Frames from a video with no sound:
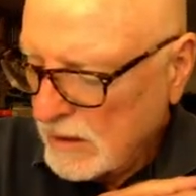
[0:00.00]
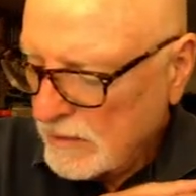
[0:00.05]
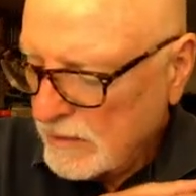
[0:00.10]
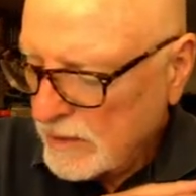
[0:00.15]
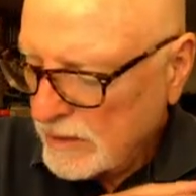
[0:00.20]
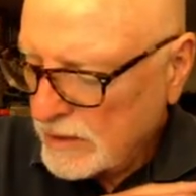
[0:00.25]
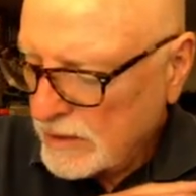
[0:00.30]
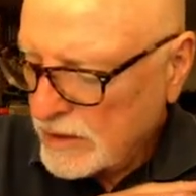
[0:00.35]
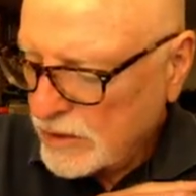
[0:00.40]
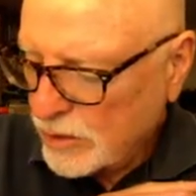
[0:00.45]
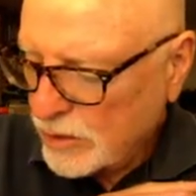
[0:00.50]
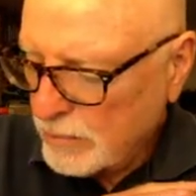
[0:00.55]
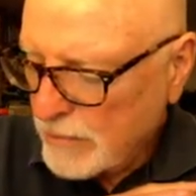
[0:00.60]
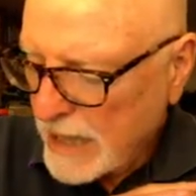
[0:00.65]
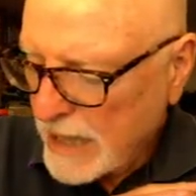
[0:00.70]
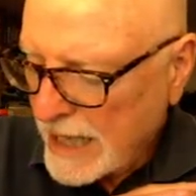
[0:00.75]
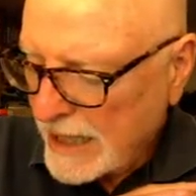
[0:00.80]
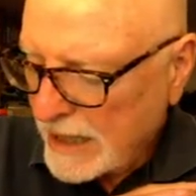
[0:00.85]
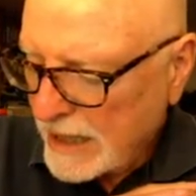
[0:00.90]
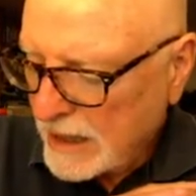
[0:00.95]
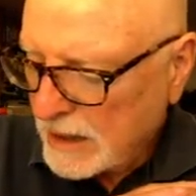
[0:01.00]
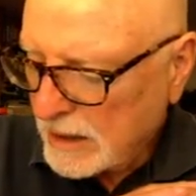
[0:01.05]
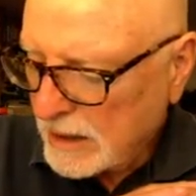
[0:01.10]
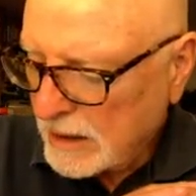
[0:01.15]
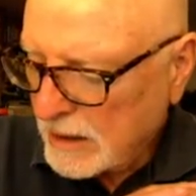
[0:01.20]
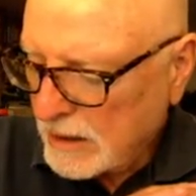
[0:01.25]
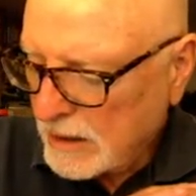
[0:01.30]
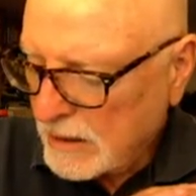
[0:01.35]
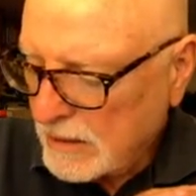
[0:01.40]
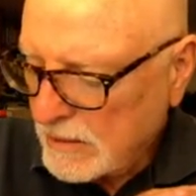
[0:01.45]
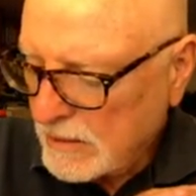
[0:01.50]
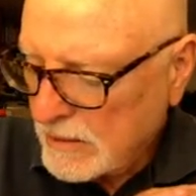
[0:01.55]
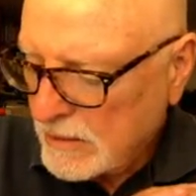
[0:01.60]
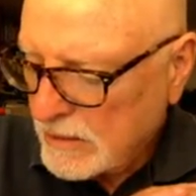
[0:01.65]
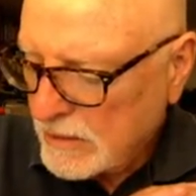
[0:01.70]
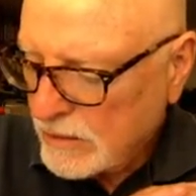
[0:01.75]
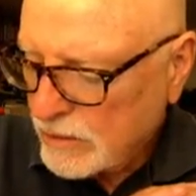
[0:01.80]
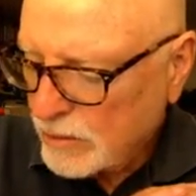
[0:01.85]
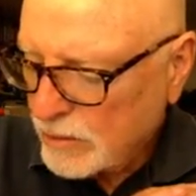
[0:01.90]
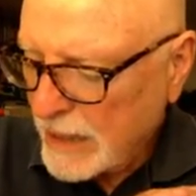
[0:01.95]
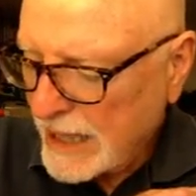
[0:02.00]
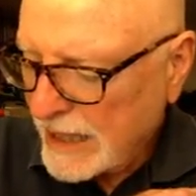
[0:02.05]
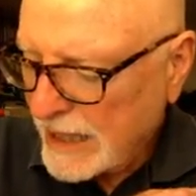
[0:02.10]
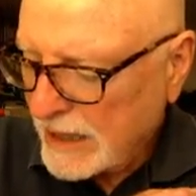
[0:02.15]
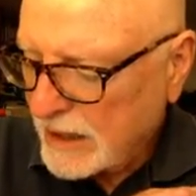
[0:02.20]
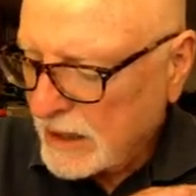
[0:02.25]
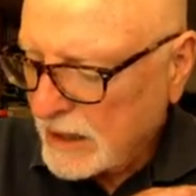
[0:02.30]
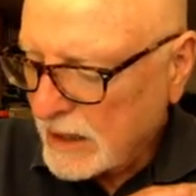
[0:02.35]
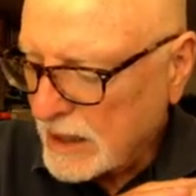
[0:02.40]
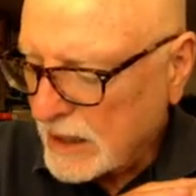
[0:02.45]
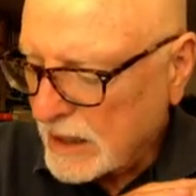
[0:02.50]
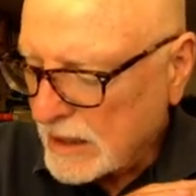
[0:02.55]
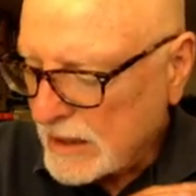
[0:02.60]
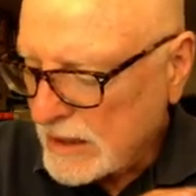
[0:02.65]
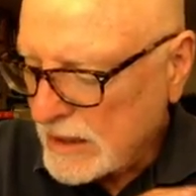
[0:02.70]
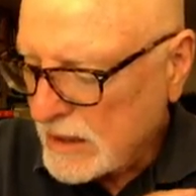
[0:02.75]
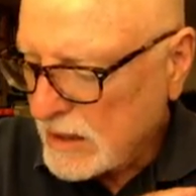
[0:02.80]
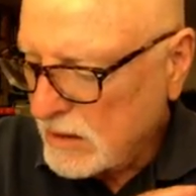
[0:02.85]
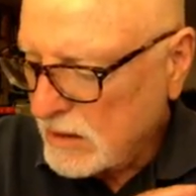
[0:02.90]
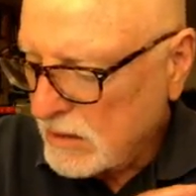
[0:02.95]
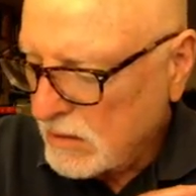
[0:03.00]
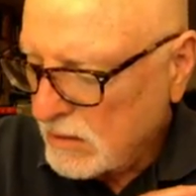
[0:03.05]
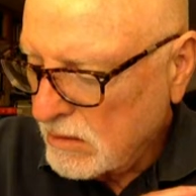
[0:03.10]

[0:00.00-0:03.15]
very dramatic uh, dramatic things.